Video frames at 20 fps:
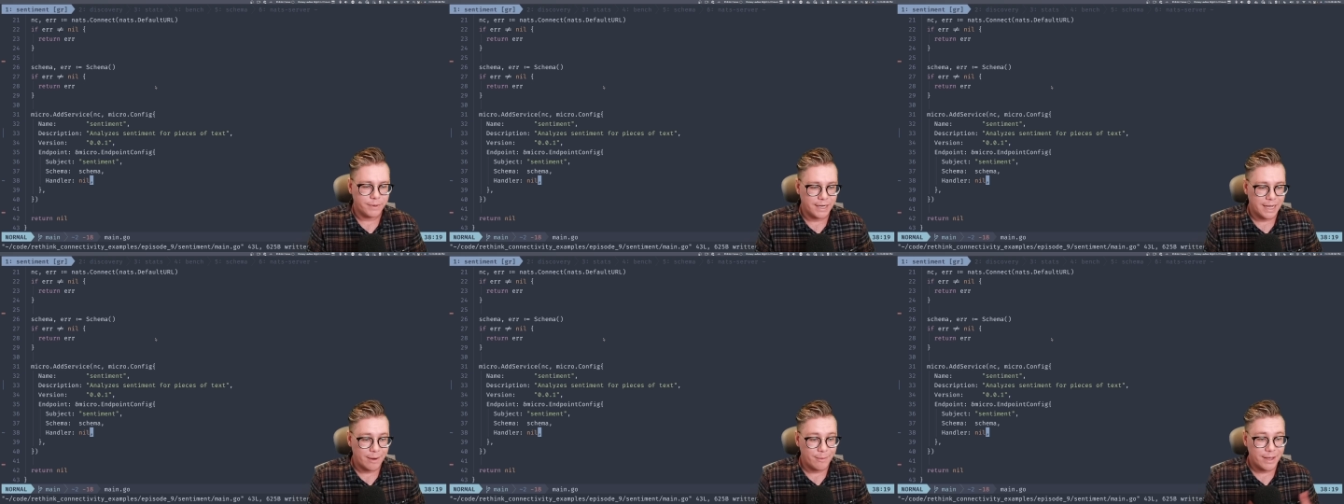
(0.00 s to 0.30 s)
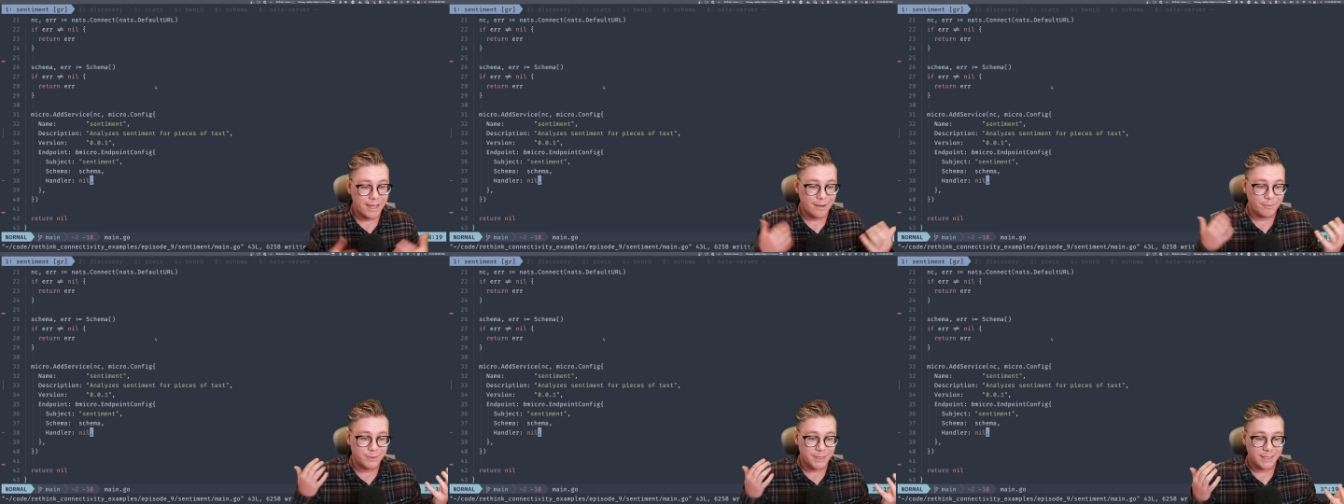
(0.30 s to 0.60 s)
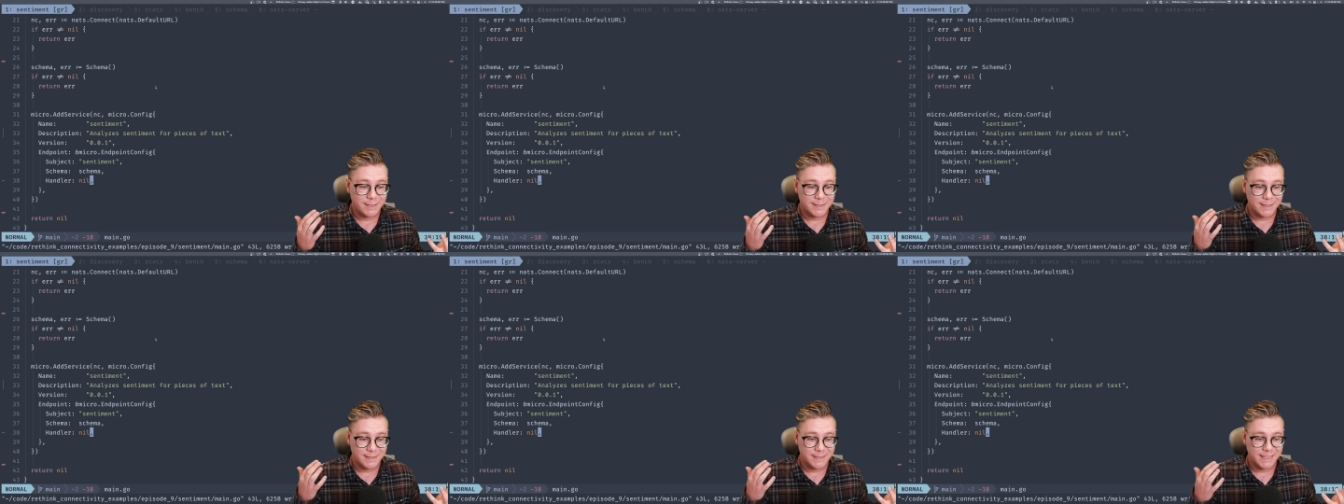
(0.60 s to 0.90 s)
Now we have
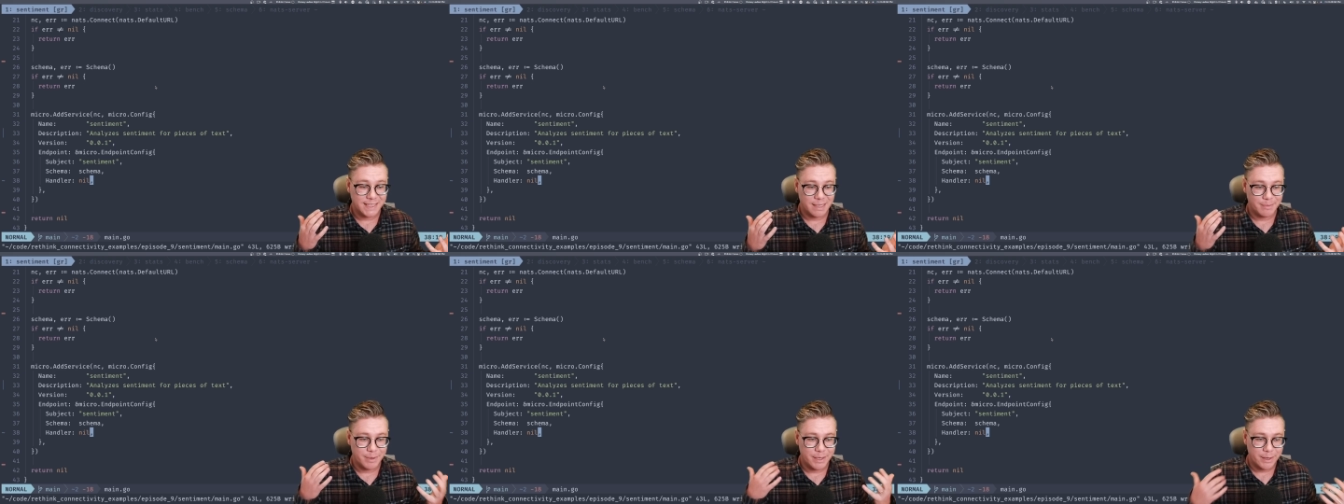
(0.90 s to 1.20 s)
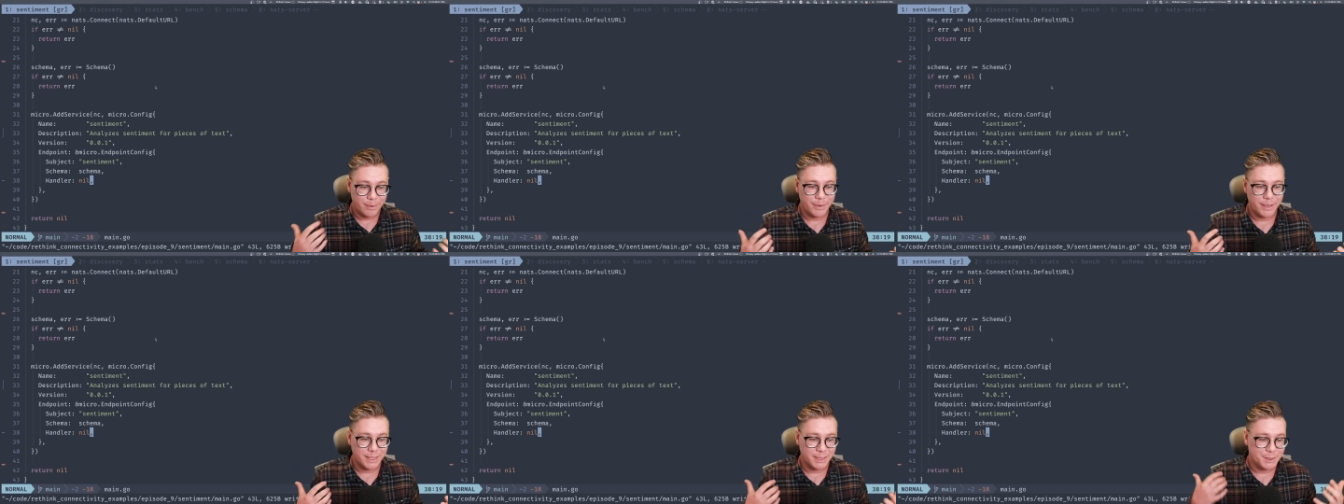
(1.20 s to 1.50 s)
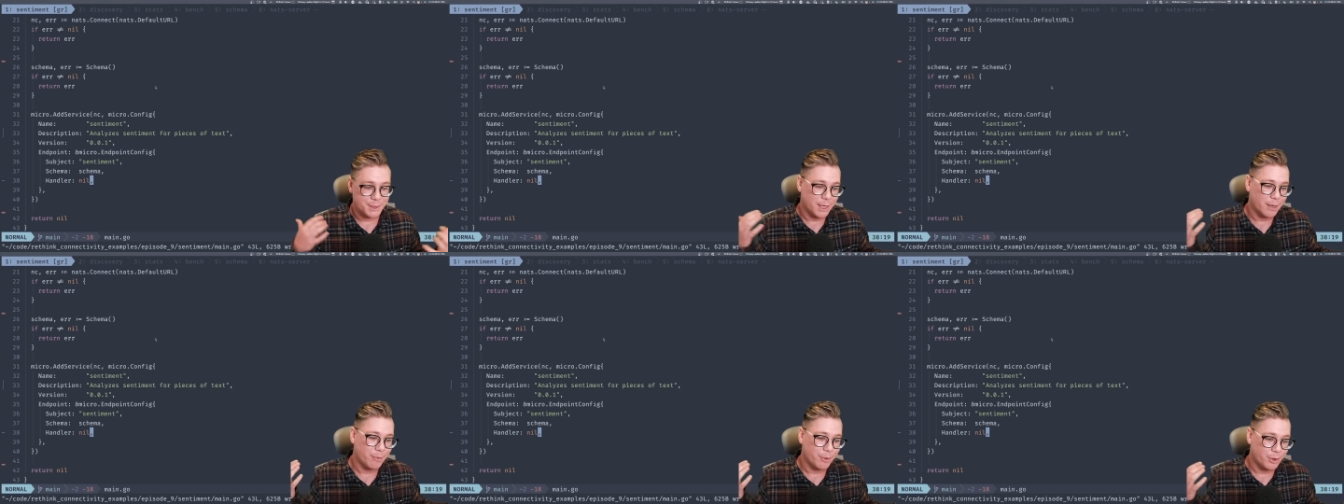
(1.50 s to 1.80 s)
JSON schema that we could
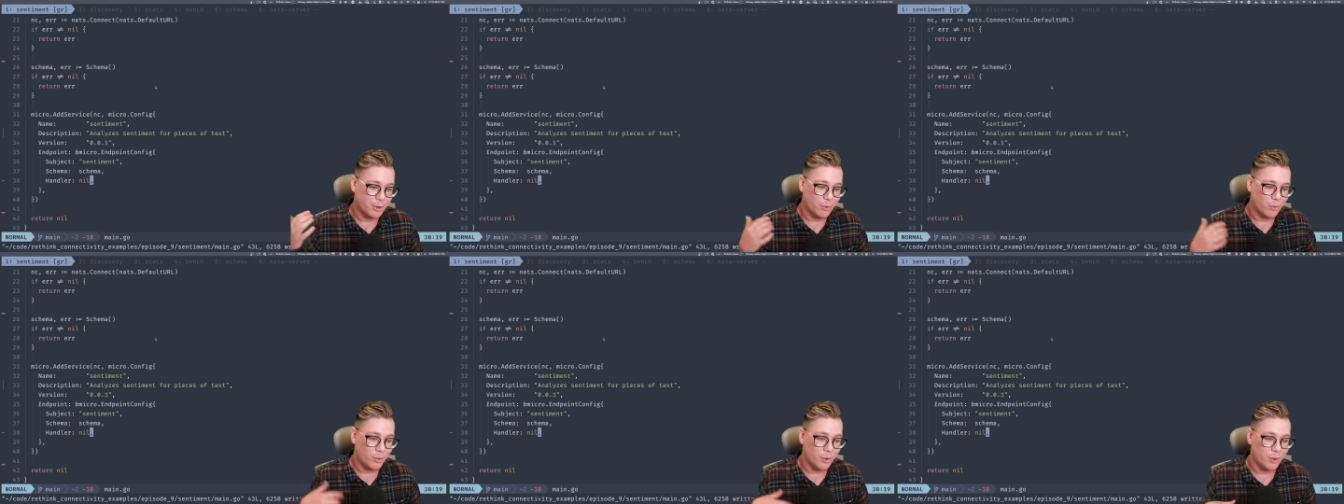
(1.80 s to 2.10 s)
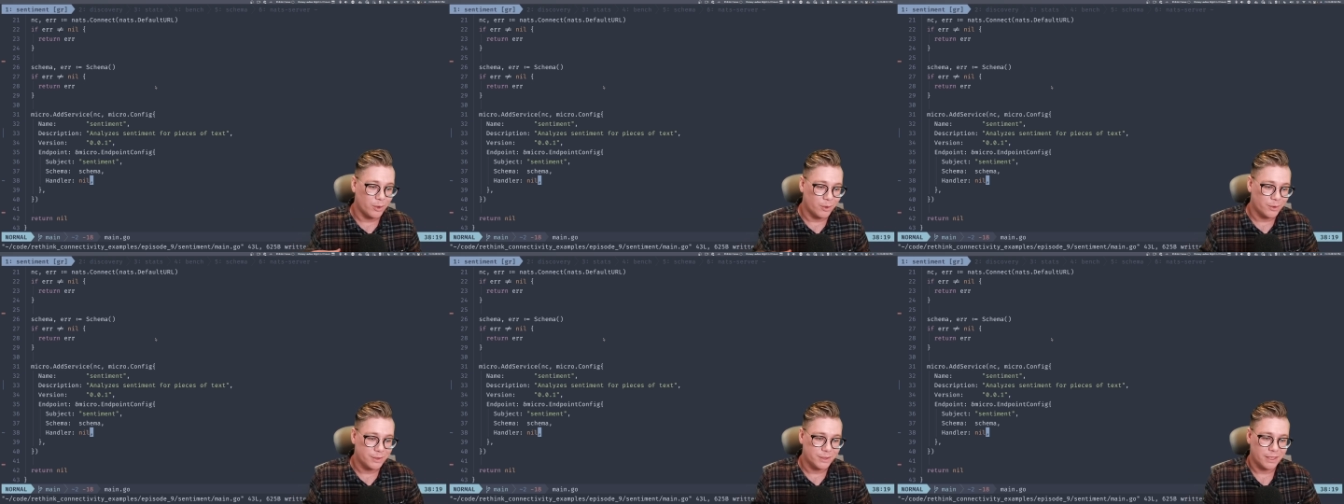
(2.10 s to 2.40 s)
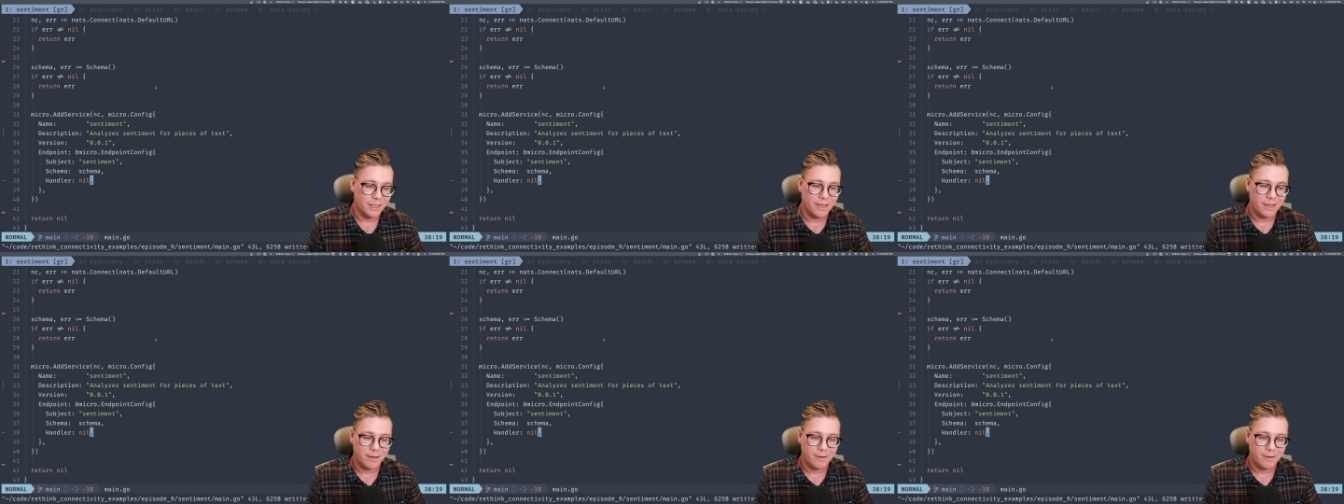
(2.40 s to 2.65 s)
share with the world